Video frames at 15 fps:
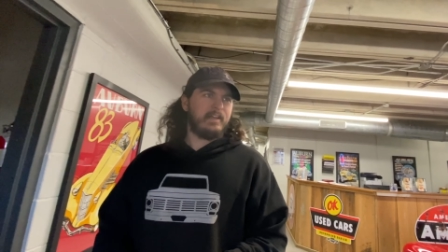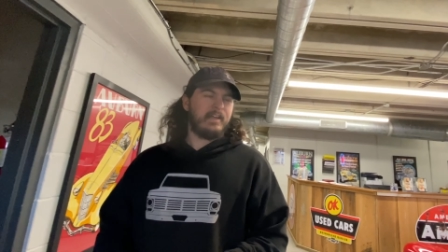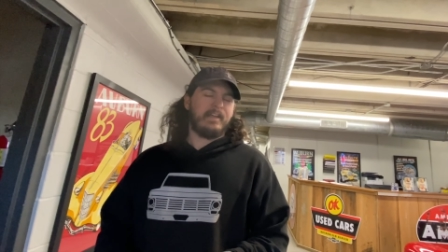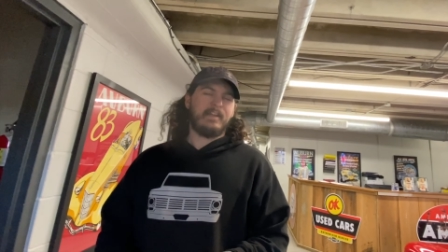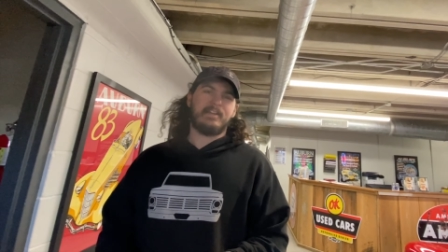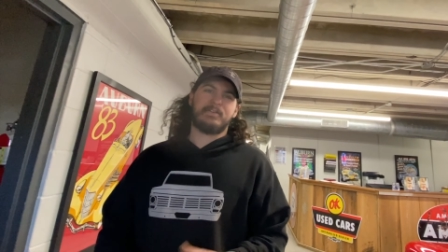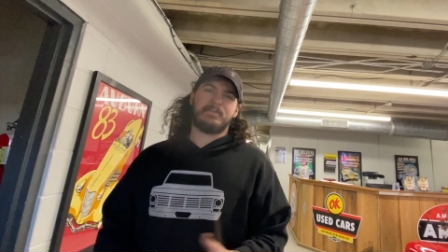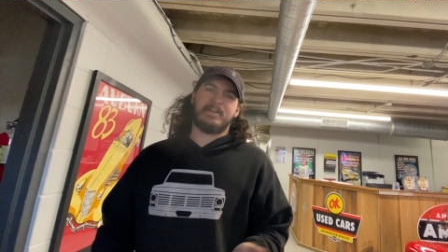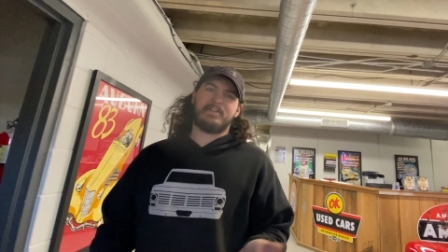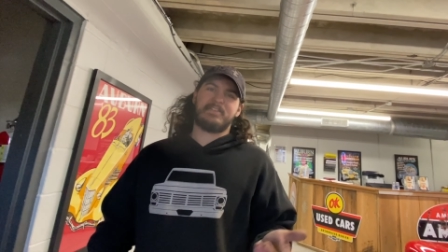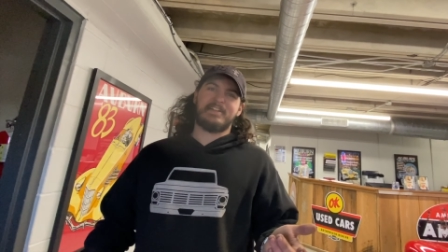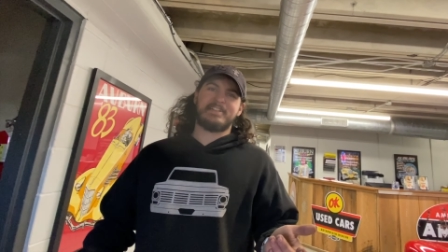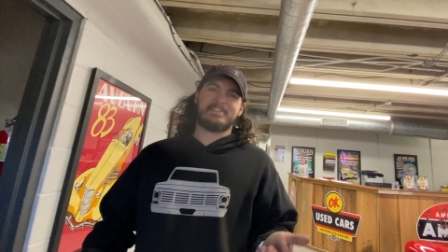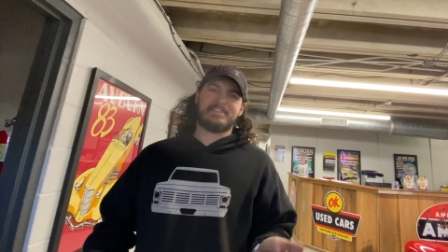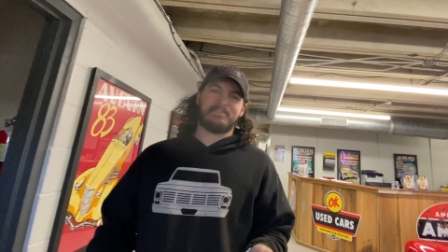not. Anyway, I've got a
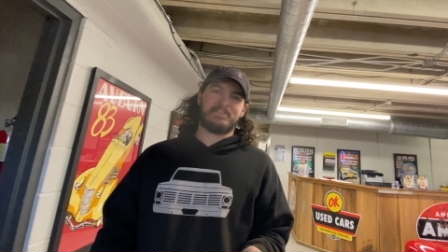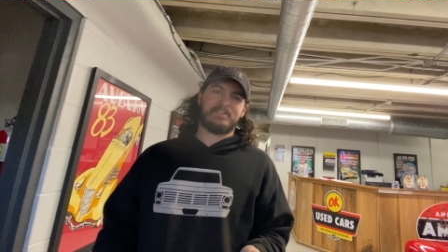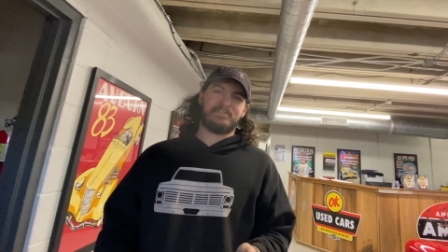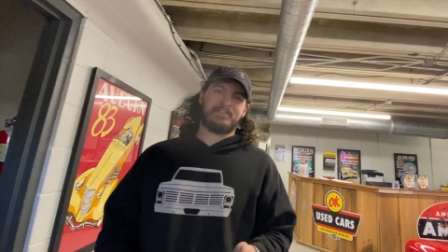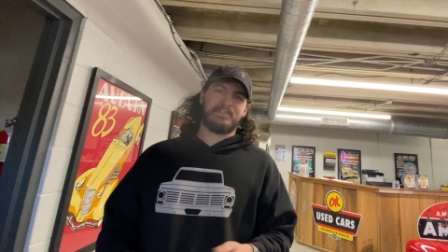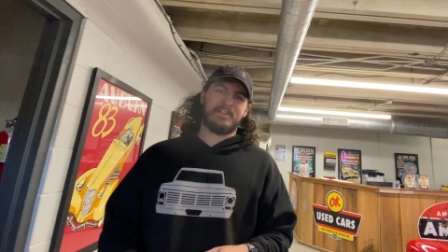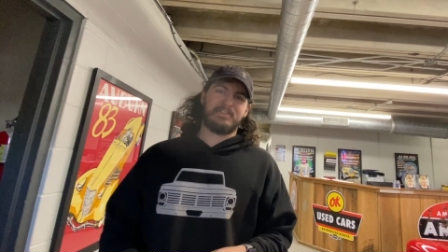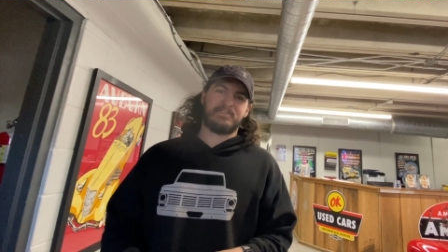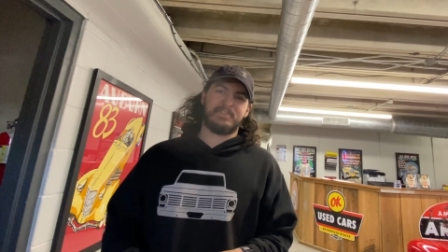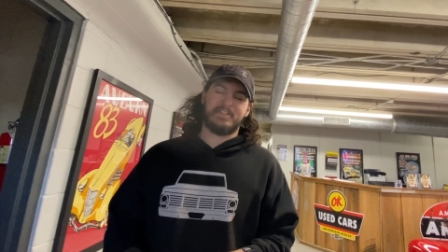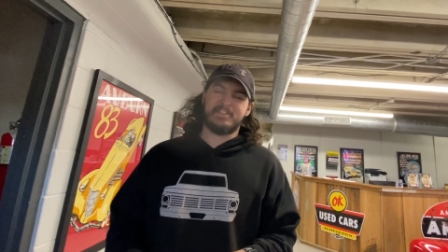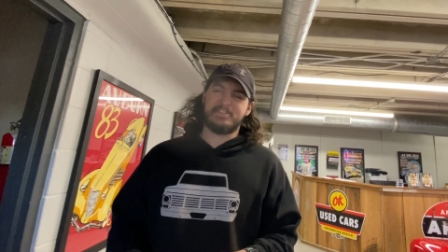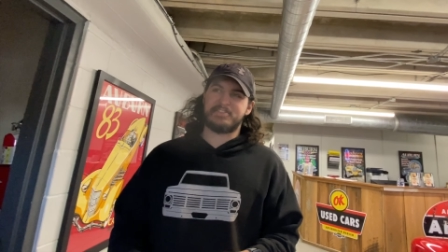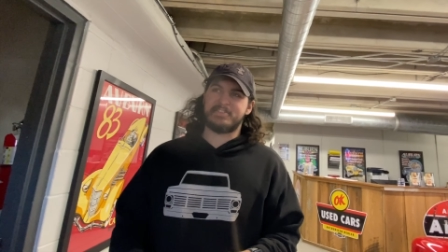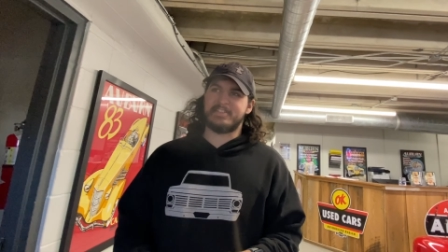seventy-four F one
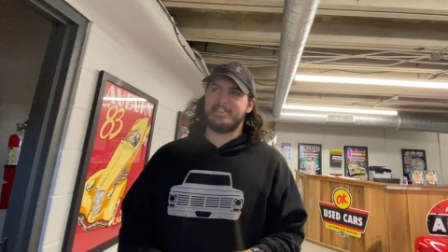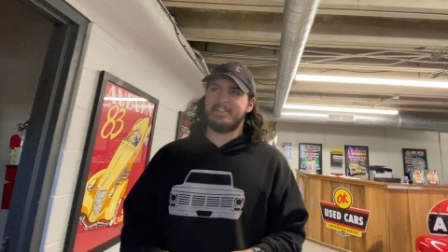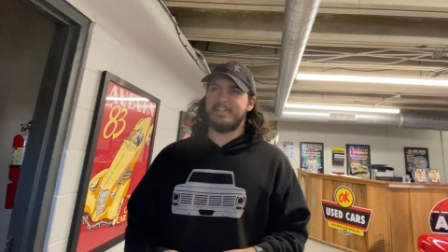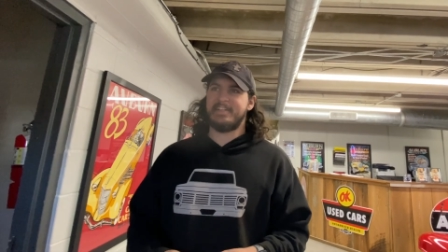hundred